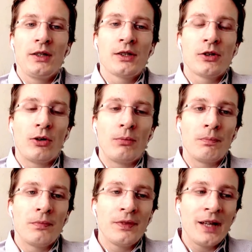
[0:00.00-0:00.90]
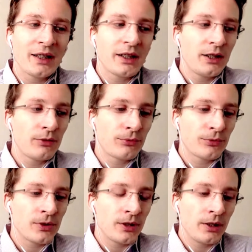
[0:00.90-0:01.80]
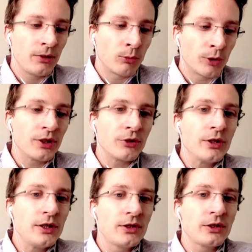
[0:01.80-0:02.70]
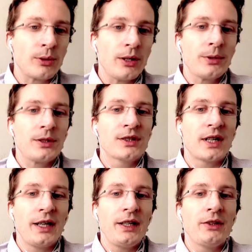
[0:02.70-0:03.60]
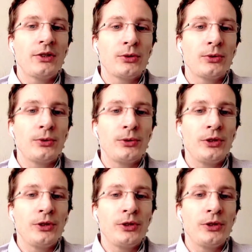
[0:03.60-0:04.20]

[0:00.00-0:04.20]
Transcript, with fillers: So that kind of were the reasons why we decided to